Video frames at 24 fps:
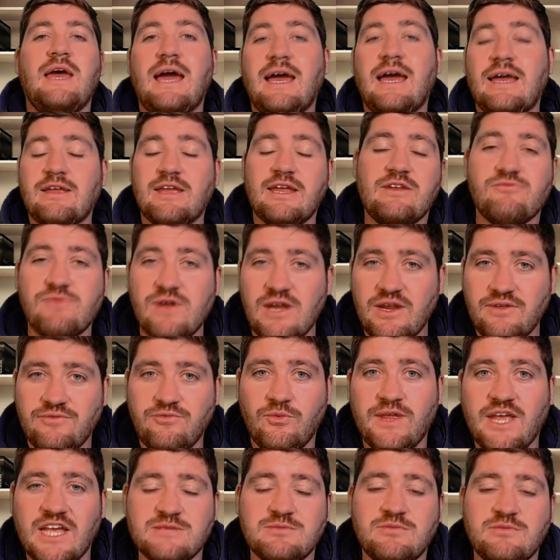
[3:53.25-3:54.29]
and getting ready for
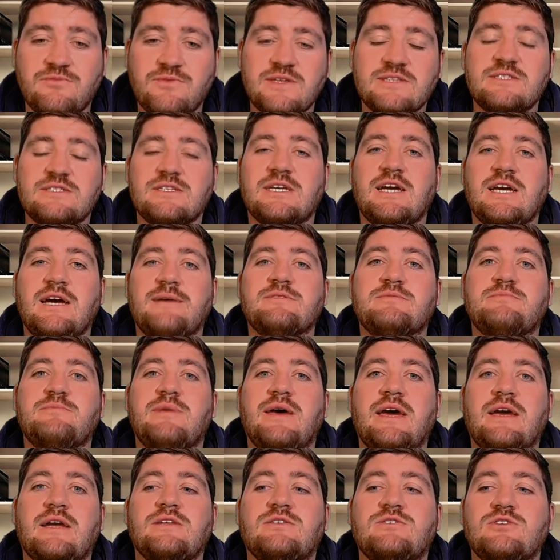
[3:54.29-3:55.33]
when Jasper Wiese comes
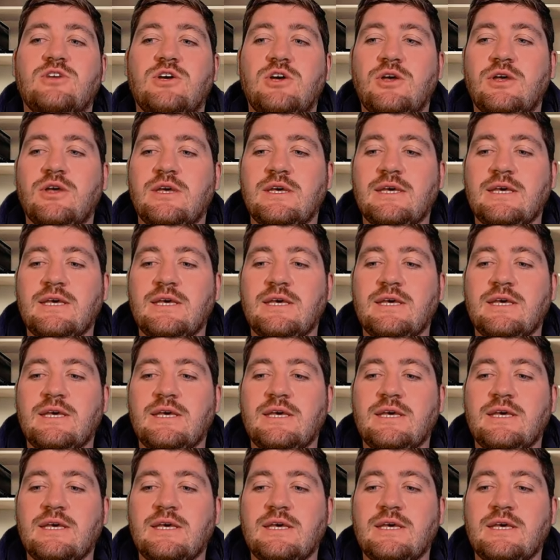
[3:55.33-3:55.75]
back. So